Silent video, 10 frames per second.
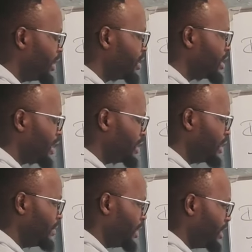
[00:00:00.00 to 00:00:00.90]
I think the last
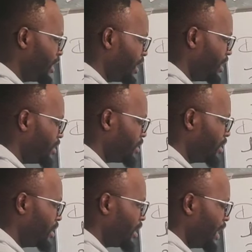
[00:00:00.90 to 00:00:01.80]
time
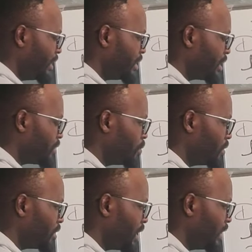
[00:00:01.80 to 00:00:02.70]
I checked
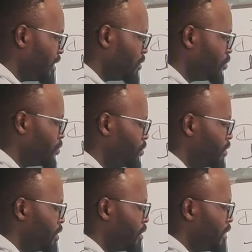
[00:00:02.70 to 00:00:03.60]
was that 2
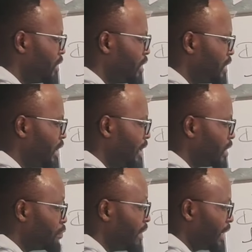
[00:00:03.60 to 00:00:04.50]

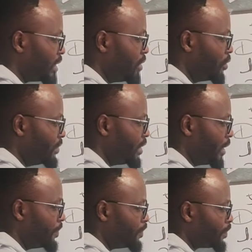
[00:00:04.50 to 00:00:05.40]
shillings per
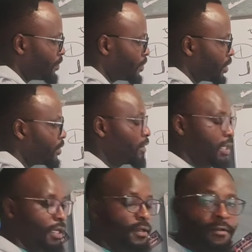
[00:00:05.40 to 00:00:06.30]
kilometer.
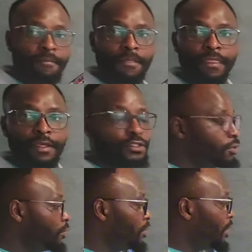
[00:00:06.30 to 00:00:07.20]
Okay?
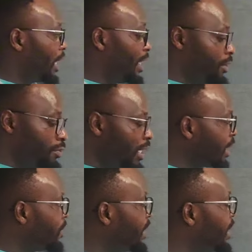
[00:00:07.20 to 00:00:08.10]
So you
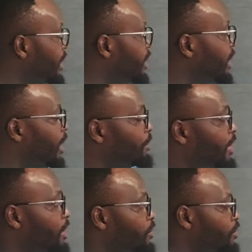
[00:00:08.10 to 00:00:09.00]
are wondering, how
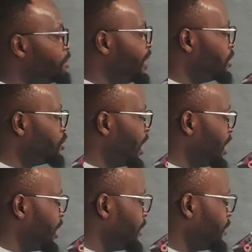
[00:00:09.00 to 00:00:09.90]
then do you pay
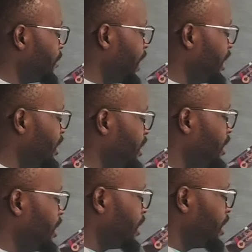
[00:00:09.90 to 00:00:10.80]
200 for a
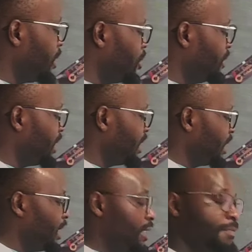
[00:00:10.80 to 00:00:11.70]
3-kilometer
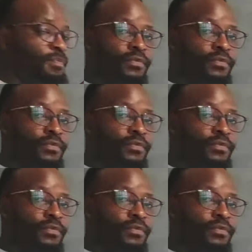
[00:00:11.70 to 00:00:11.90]
journey?